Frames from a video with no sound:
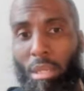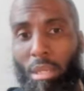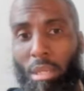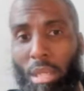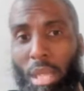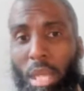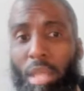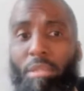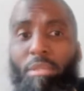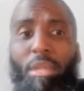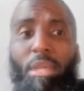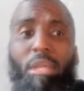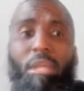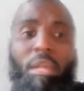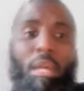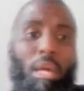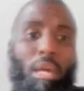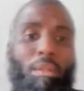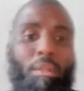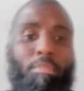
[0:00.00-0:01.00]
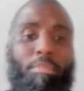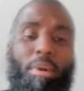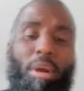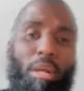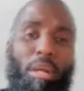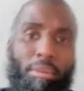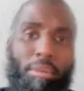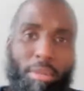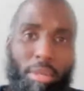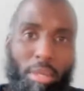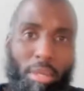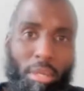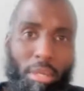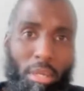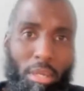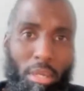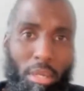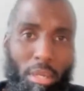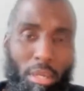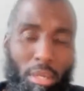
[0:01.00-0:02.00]
And then the other part of the
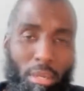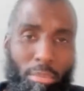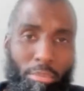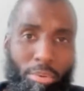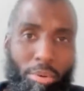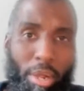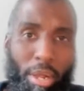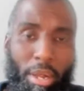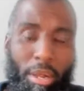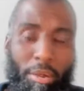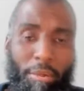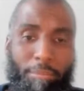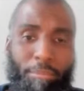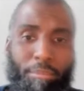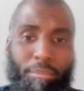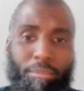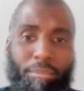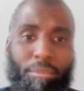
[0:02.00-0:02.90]
prayer